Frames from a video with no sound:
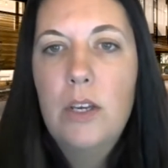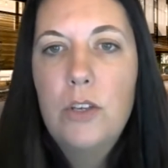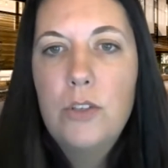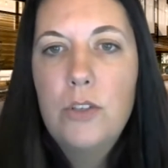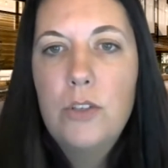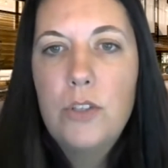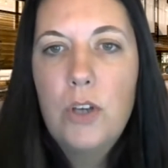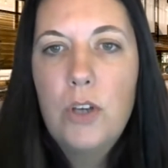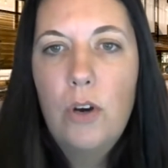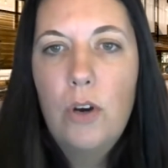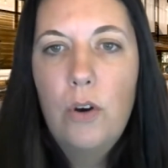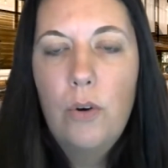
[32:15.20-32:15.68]

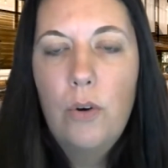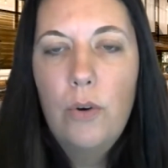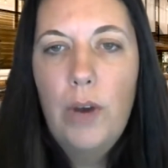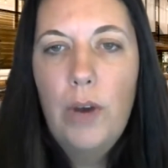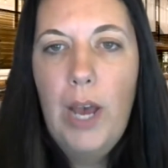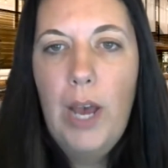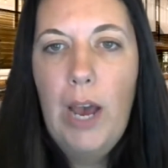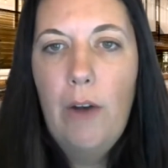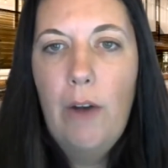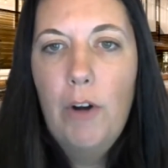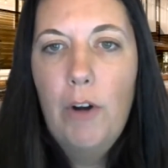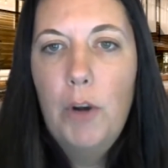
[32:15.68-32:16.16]
So
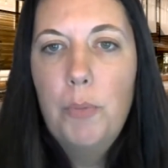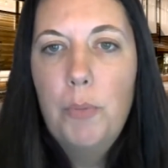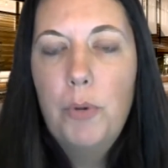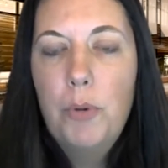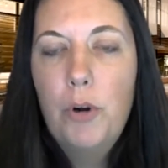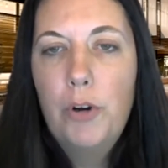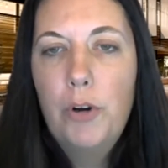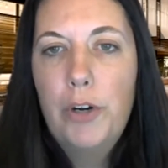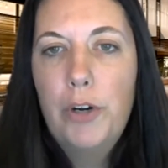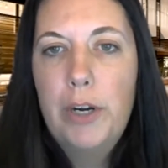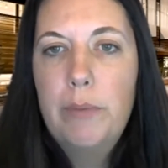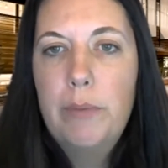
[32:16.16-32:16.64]
how our
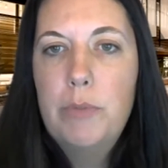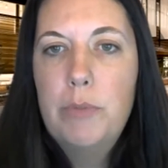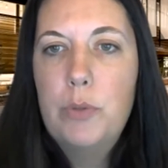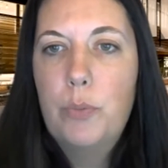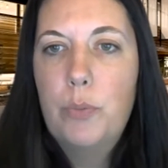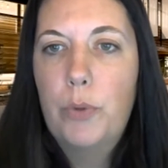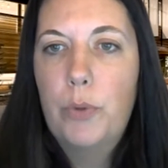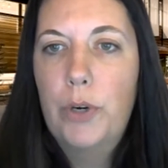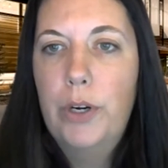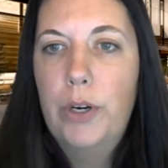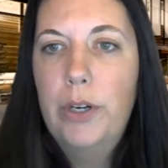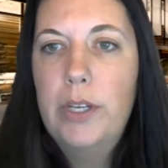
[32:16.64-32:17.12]
programs
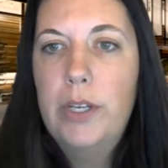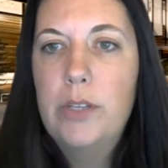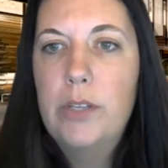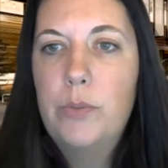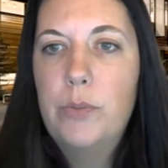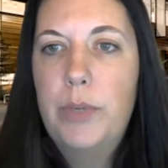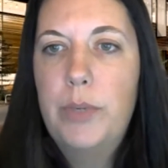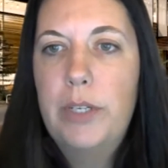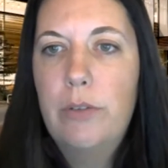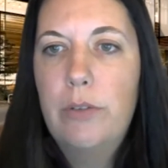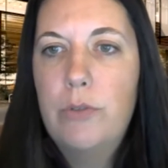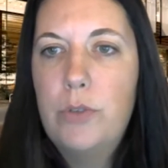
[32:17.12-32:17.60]
work is
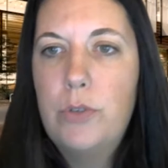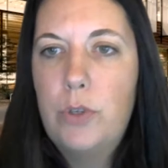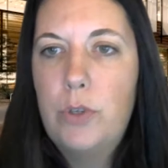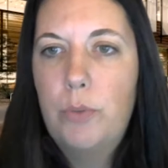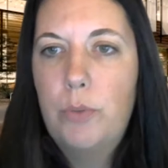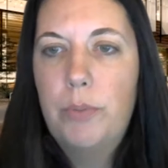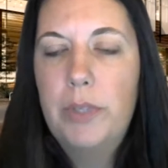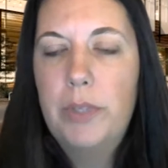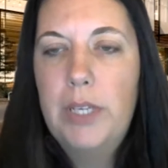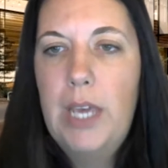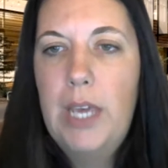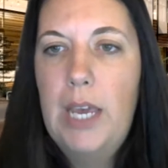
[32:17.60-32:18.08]
we don't
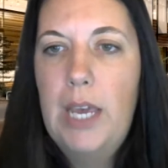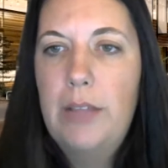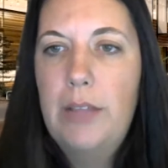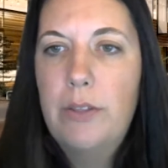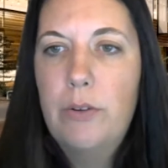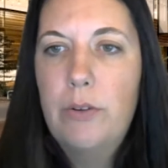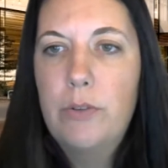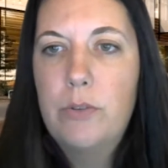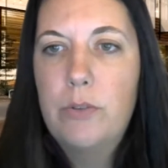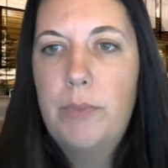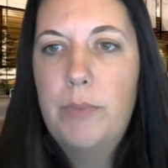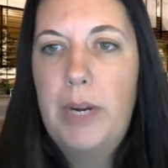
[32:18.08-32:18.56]
duplicate
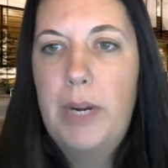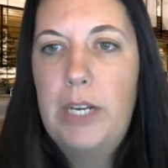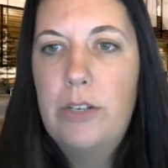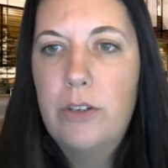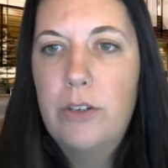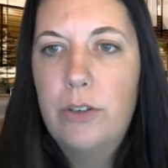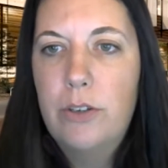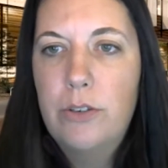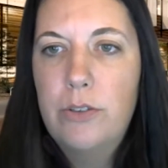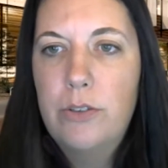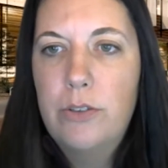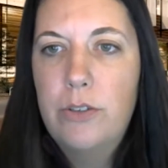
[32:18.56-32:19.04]
those
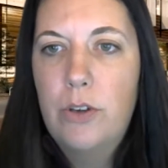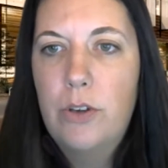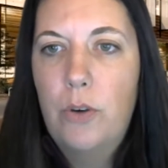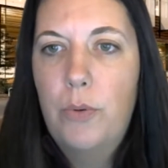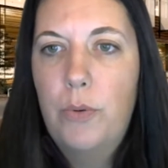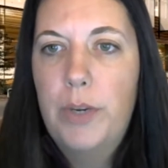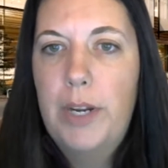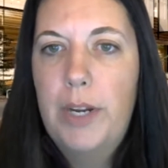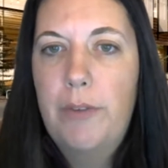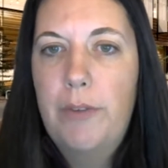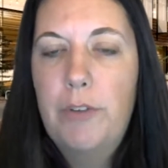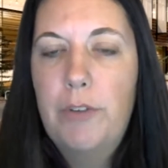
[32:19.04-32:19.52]
majors. So
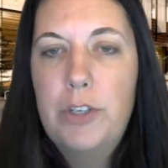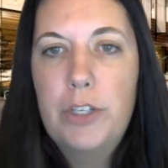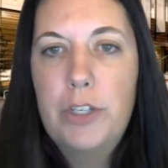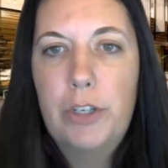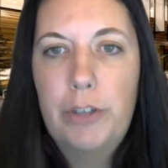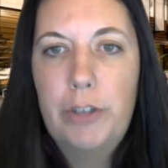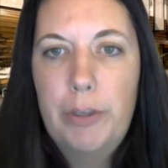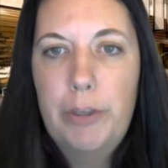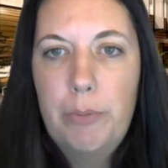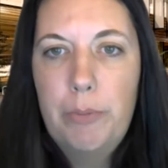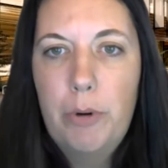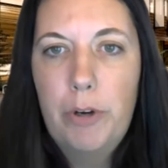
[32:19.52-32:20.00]
whatever
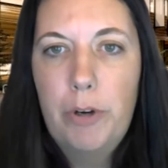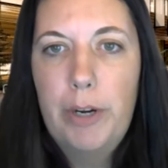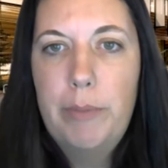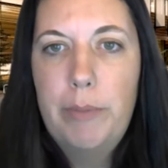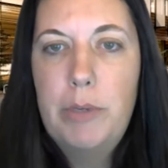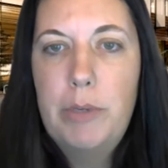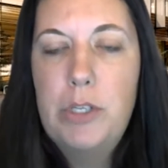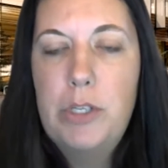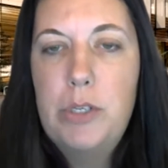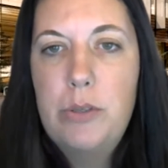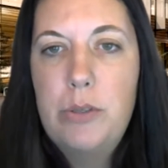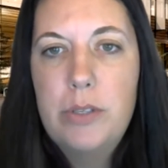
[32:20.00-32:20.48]
degree program
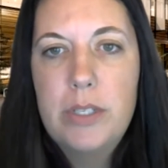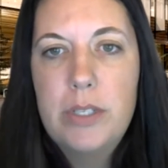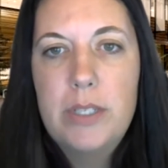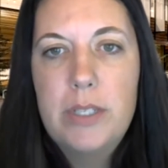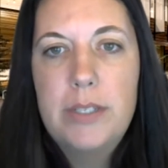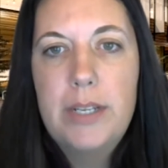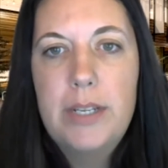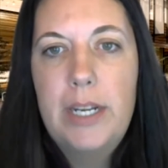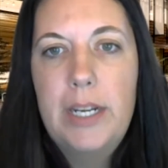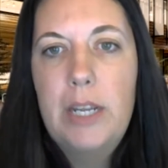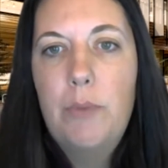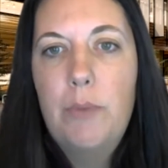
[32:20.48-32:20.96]
you choose to
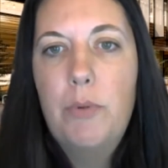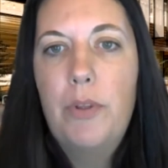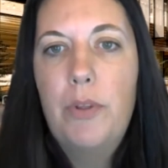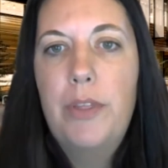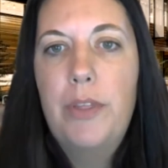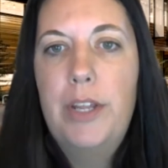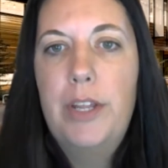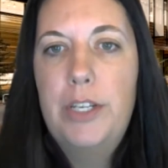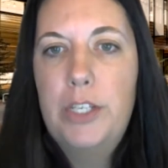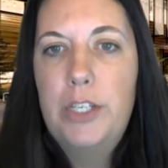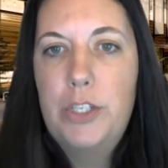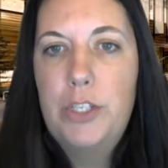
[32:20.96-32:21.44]
study will
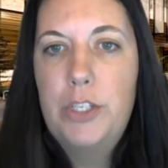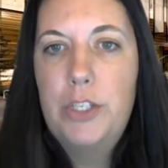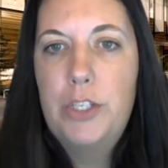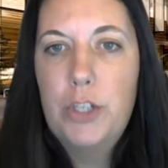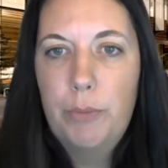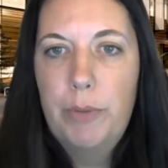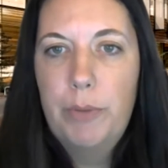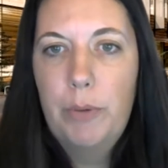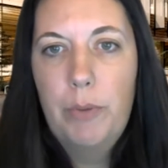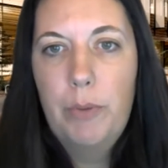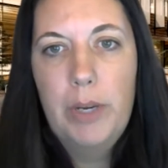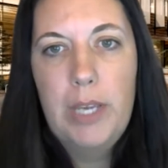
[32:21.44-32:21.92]
then
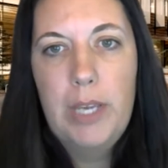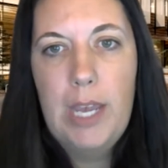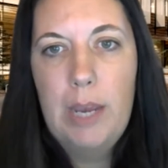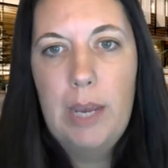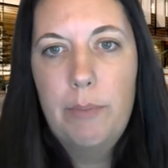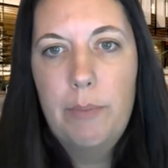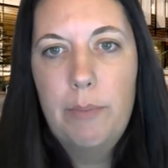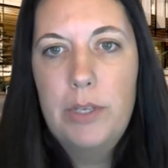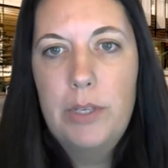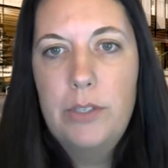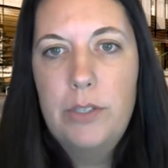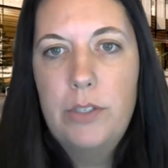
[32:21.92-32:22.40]
determine what
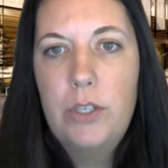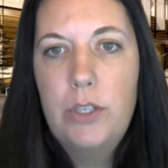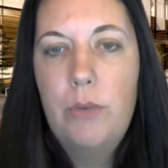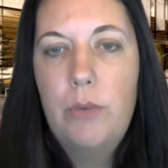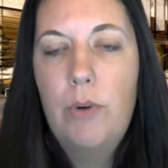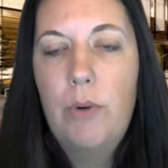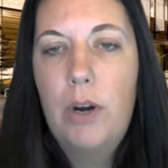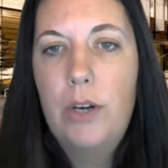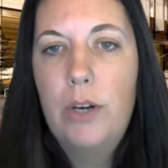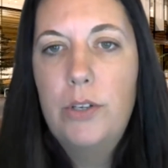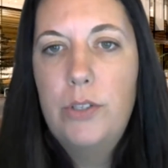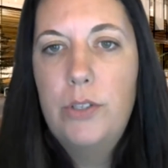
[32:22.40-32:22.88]
campus you
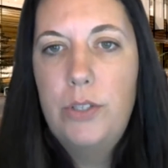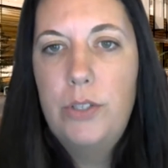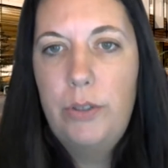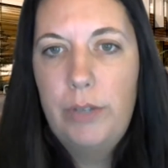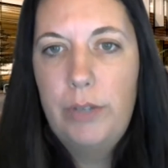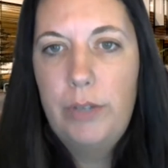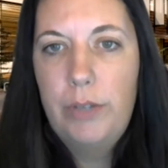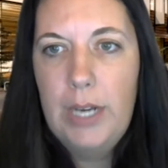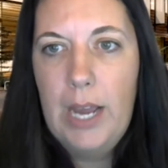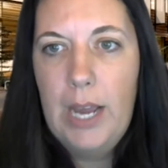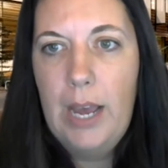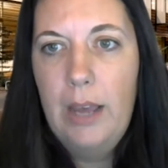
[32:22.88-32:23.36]
are a
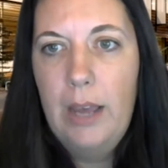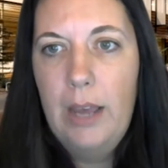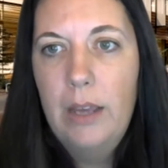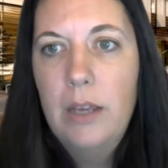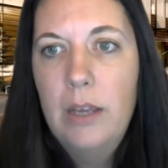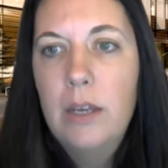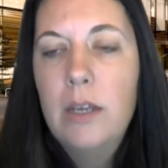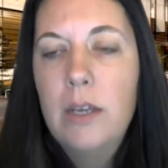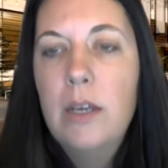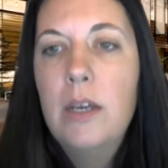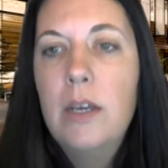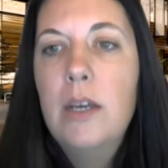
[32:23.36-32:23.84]
student at.
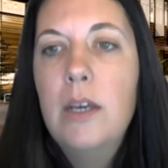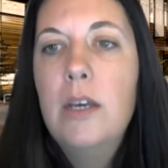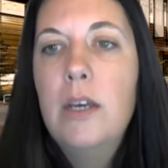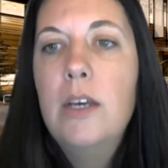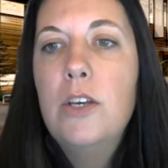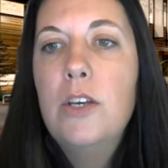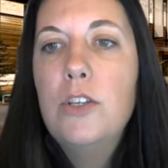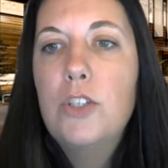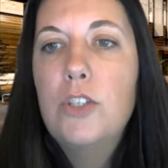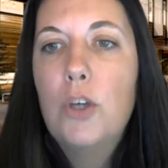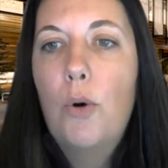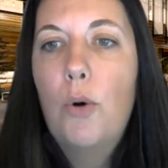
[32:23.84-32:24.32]

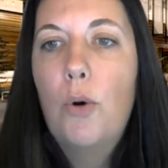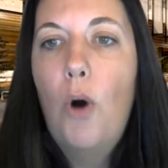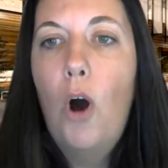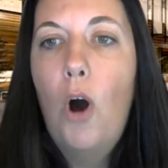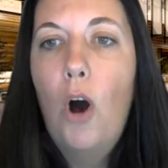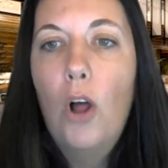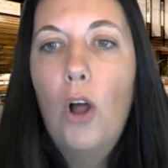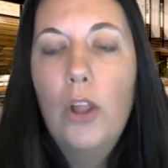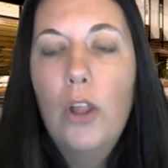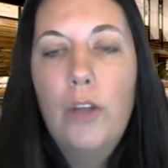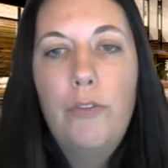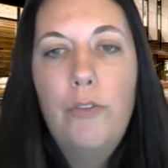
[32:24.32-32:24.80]
So
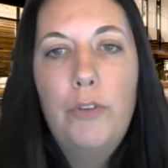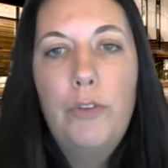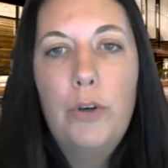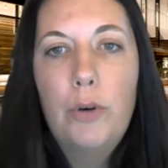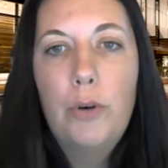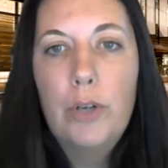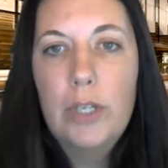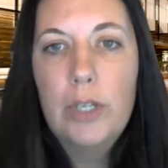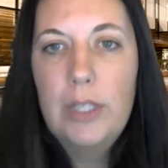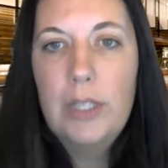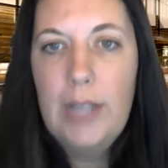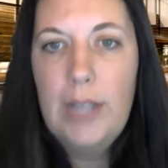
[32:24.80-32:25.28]
all of
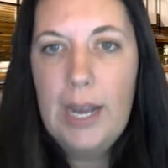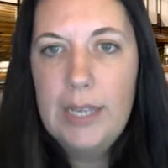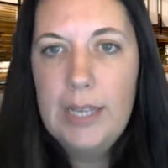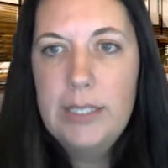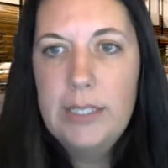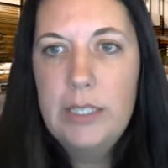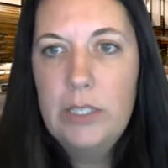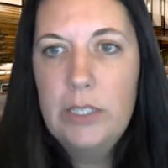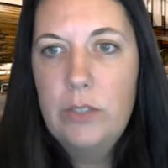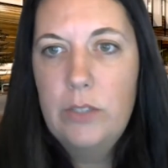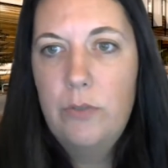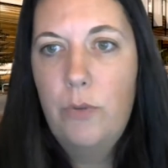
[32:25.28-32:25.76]
your
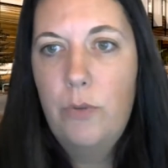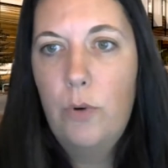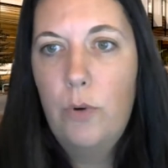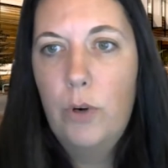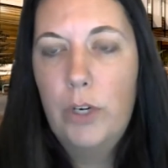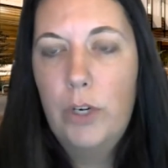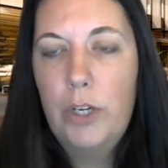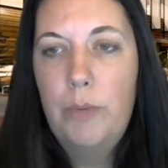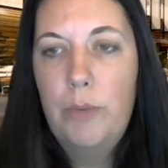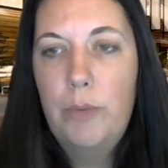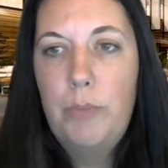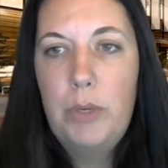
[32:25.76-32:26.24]
classes
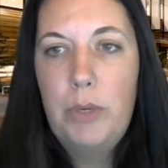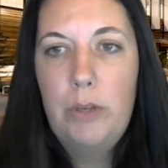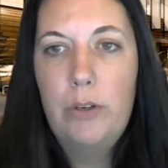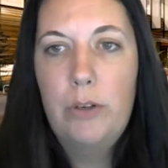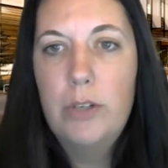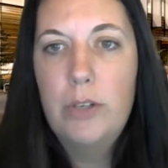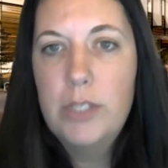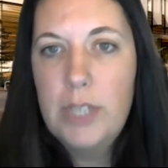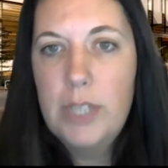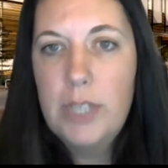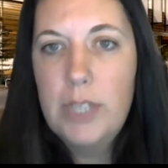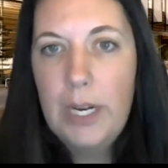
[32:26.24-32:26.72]
for
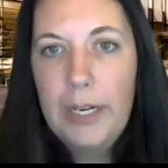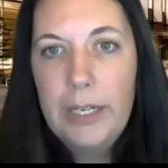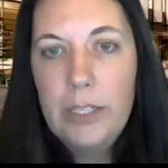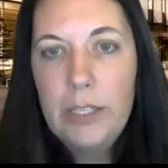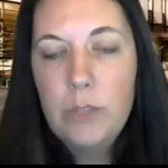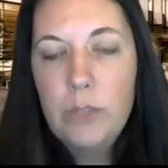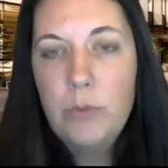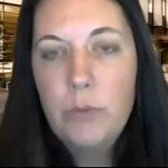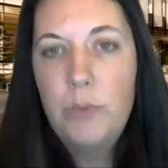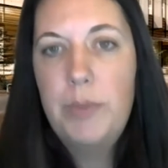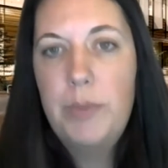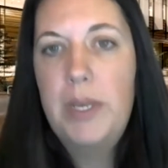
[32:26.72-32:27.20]
computer
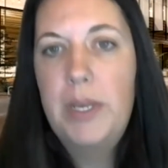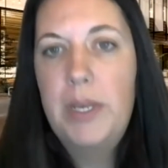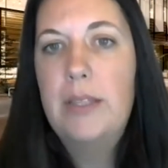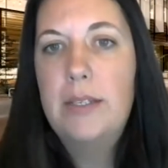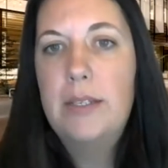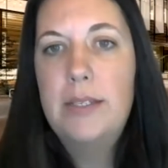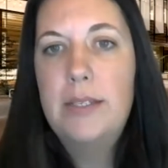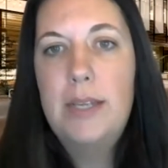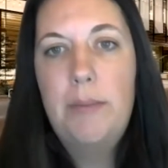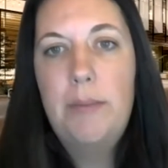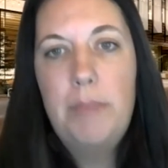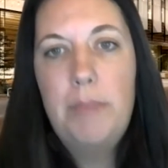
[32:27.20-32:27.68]
science will be at the
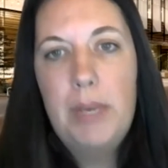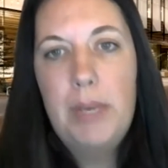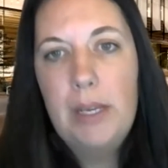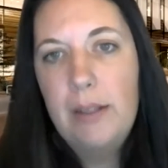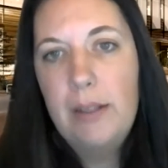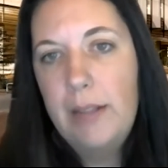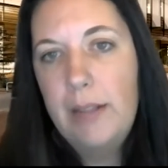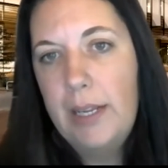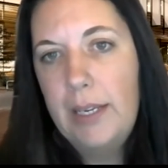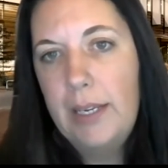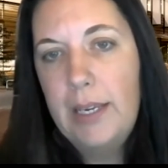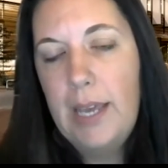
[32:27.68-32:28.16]
Tempe
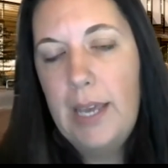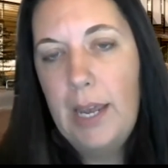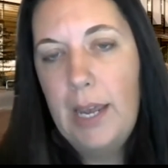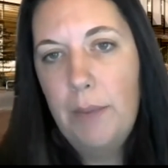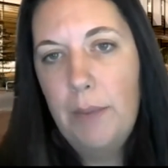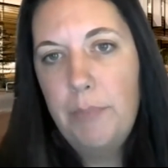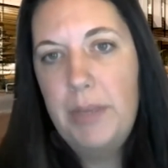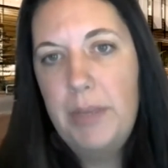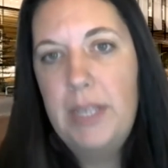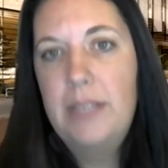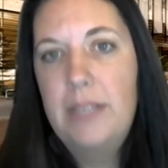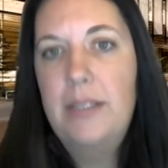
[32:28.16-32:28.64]

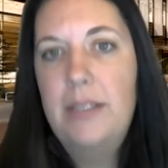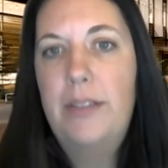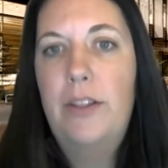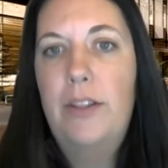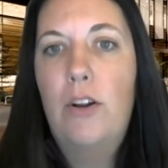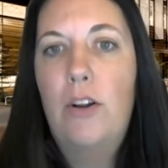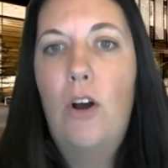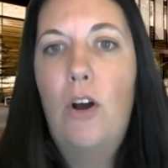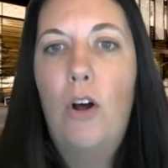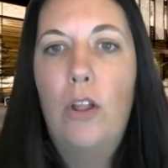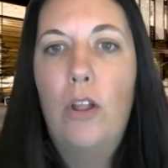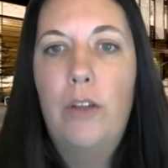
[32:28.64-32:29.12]
campus, and
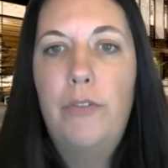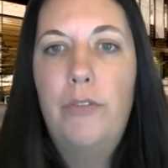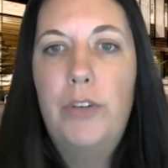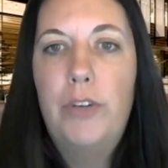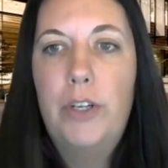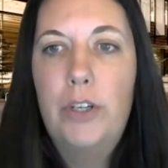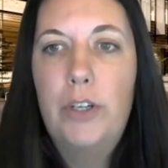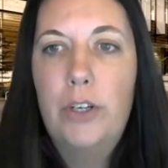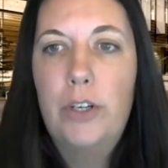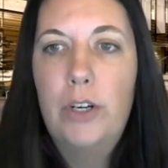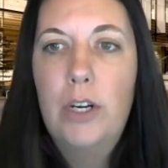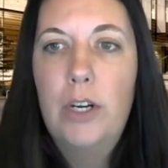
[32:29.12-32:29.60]
then all of
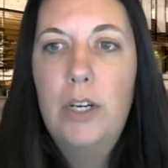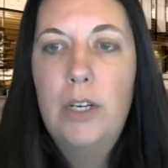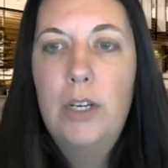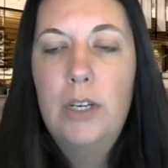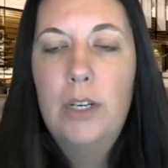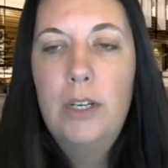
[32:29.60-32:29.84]
your